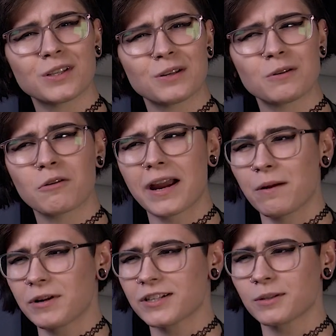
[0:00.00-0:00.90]
too
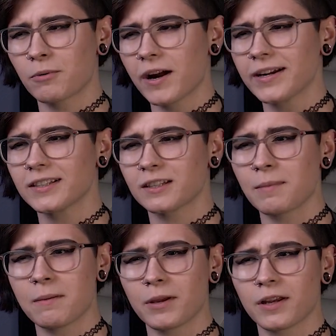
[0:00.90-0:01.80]
great, which surprises
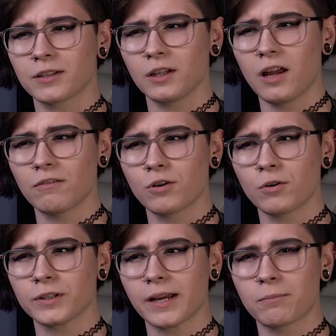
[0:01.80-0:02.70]
me because a lot of
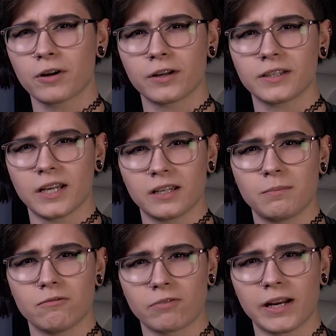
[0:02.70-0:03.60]
Corsair products tend to
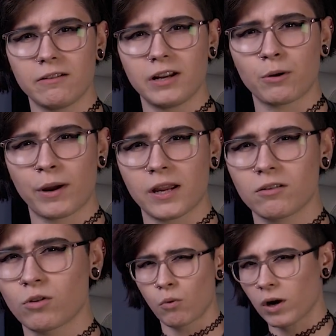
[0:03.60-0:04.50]
be really, really great
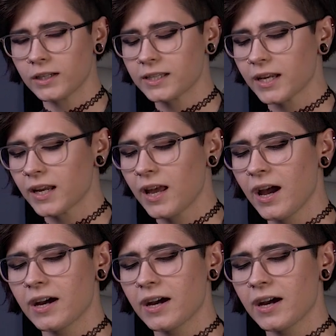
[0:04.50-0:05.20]
quality,